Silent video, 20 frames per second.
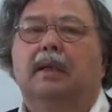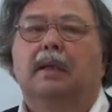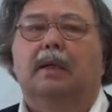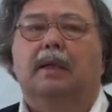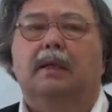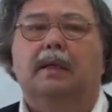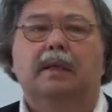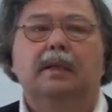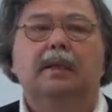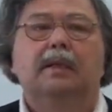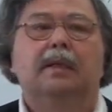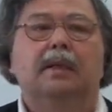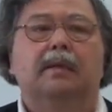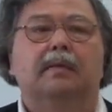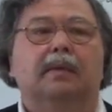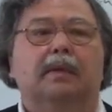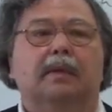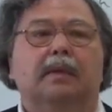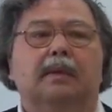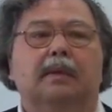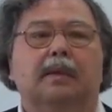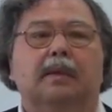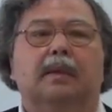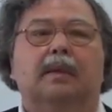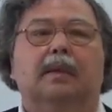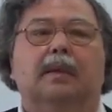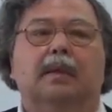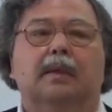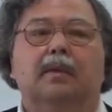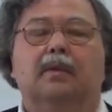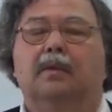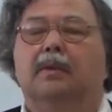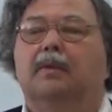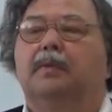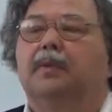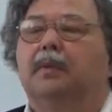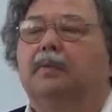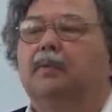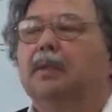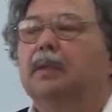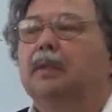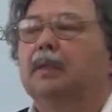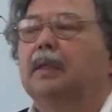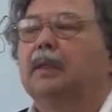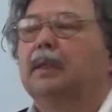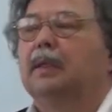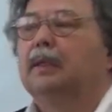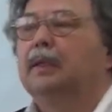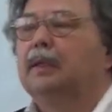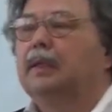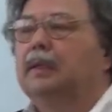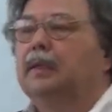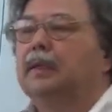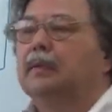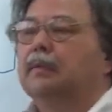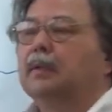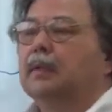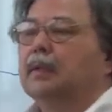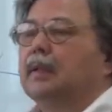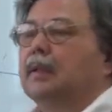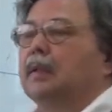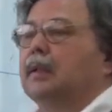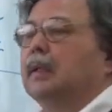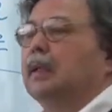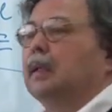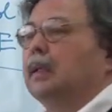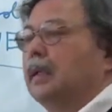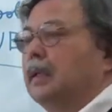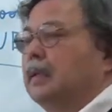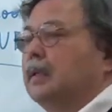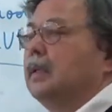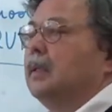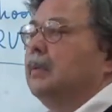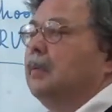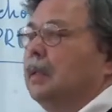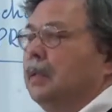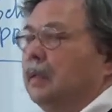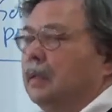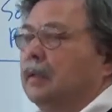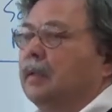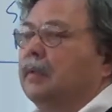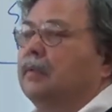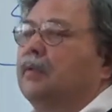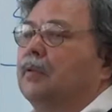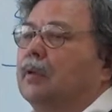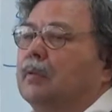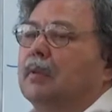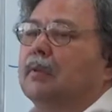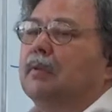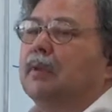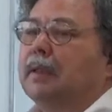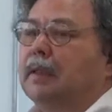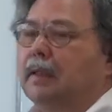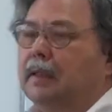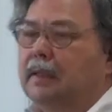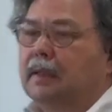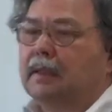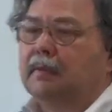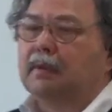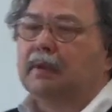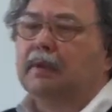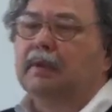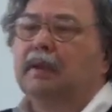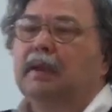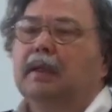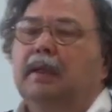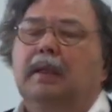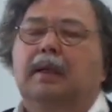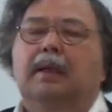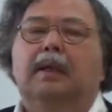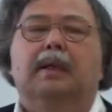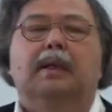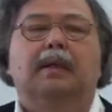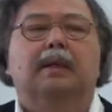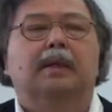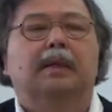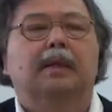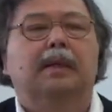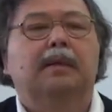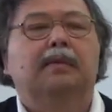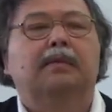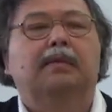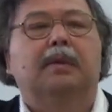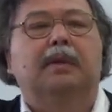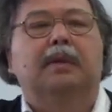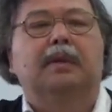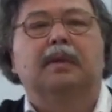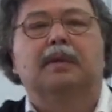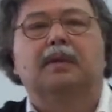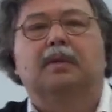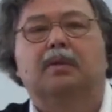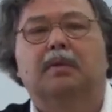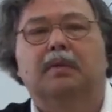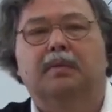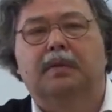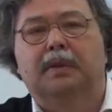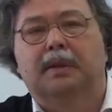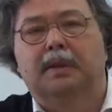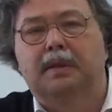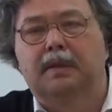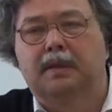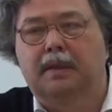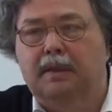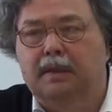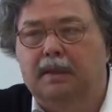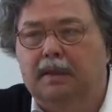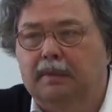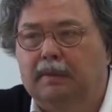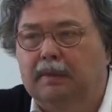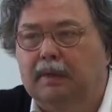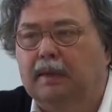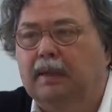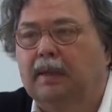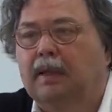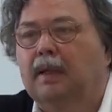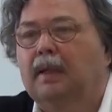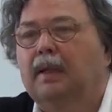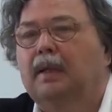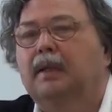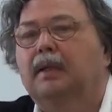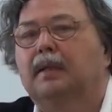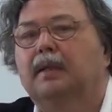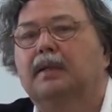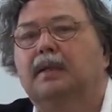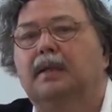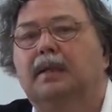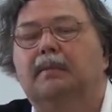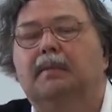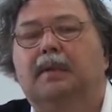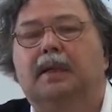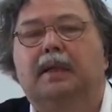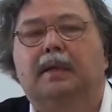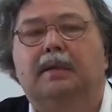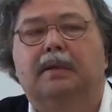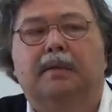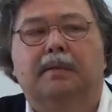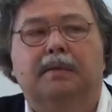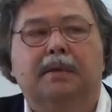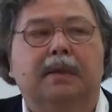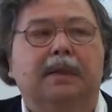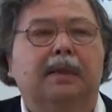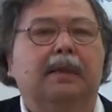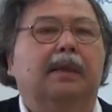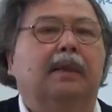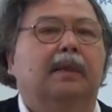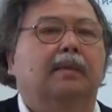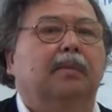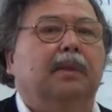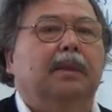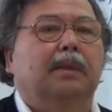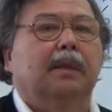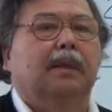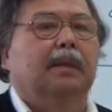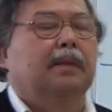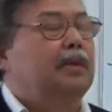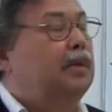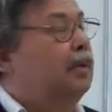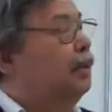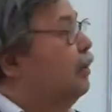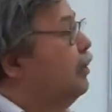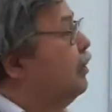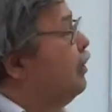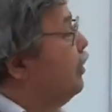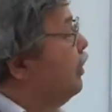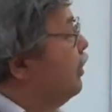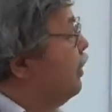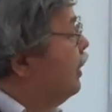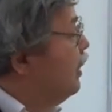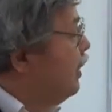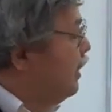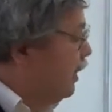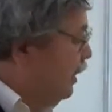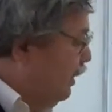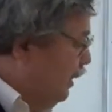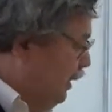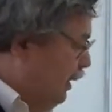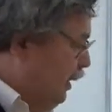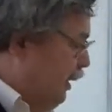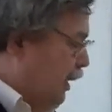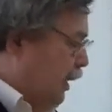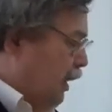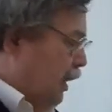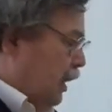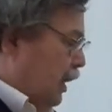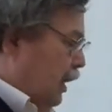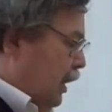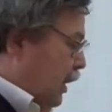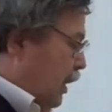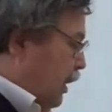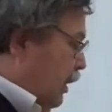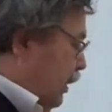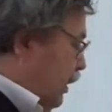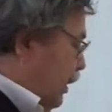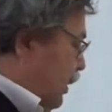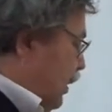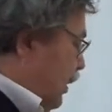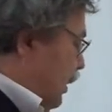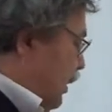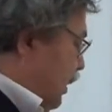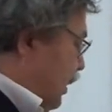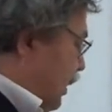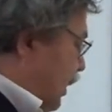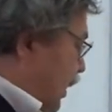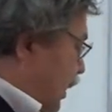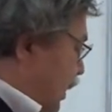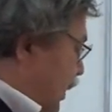an interval, an estimate in the form of an interval, and the name for it is confidence interval. The same kind of thing can be done to this, and this is